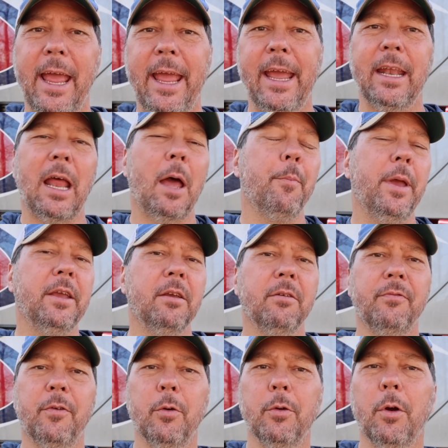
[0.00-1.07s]
and I'm
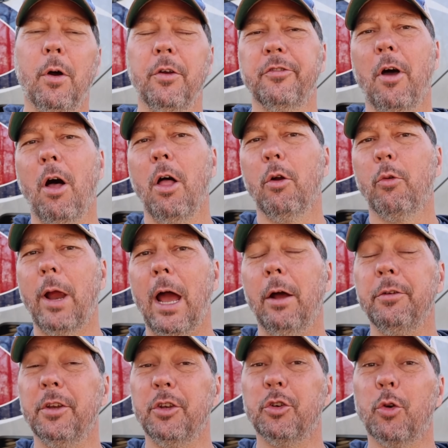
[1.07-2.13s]
making phone calls all
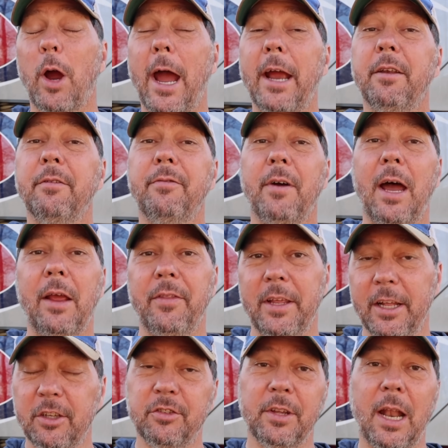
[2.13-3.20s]
around to try to find
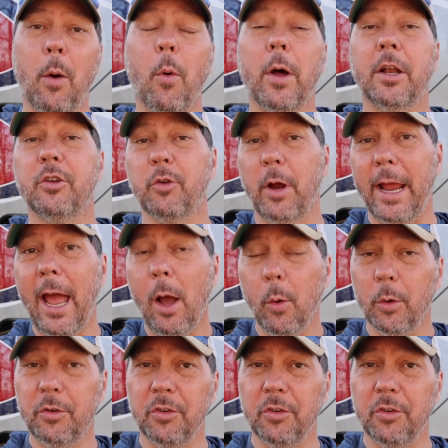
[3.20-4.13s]
the hitch that I want to try out,